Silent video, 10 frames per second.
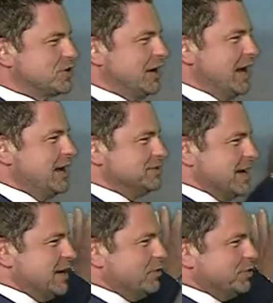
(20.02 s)
clouds
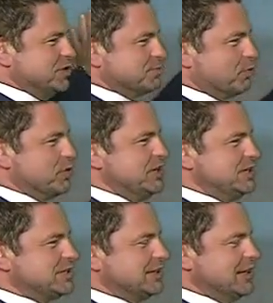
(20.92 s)
out of here with this
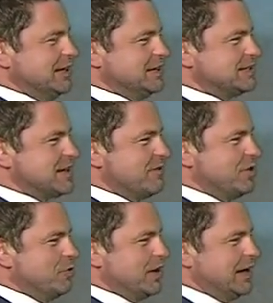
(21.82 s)
breeze today. It's
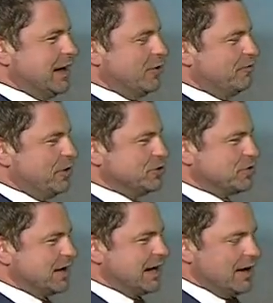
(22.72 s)
71 in Idaho Falls
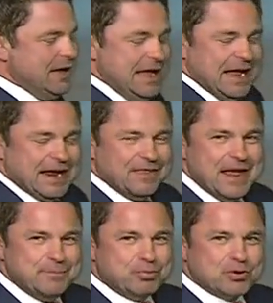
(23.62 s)
right now, and
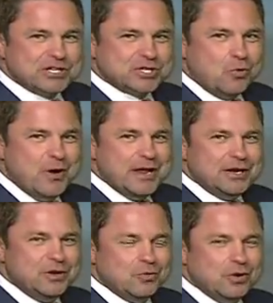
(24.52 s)
that brisk
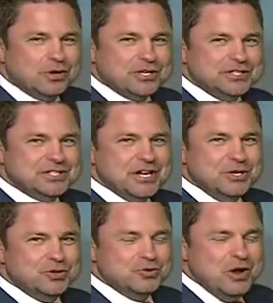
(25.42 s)
wind will
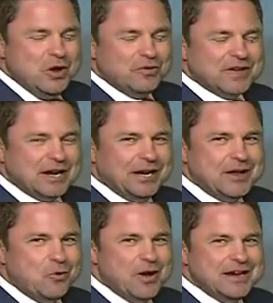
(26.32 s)
continue. We've got a
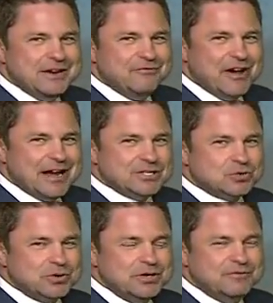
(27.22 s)
lake wind
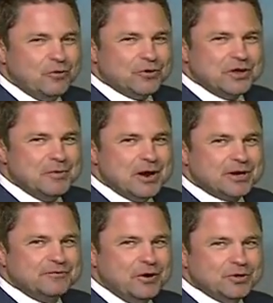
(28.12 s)
advisory for the
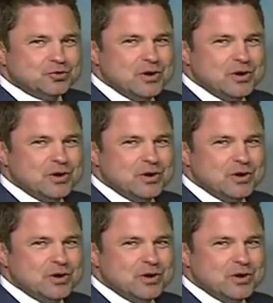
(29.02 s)
American Falls